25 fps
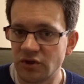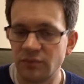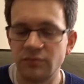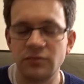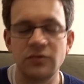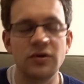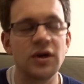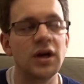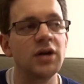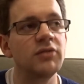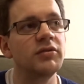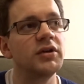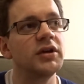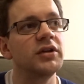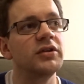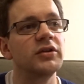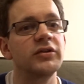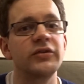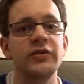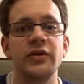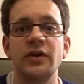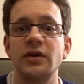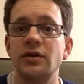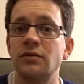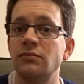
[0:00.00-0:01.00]
some grounding
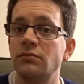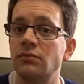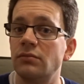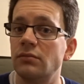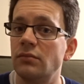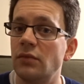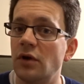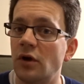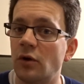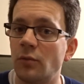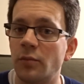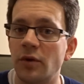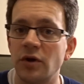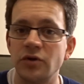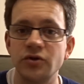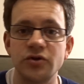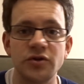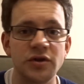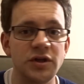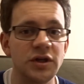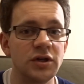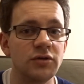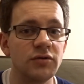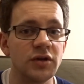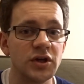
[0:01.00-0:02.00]
that I can help
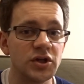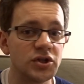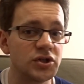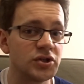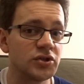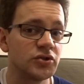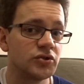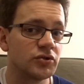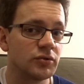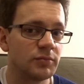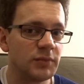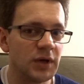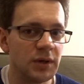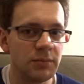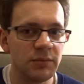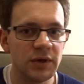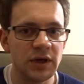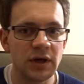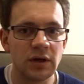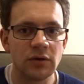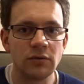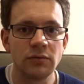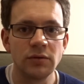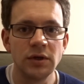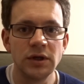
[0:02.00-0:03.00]
answer any questions, or
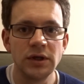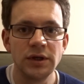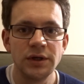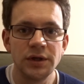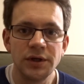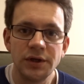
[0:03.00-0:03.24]
maybe I'll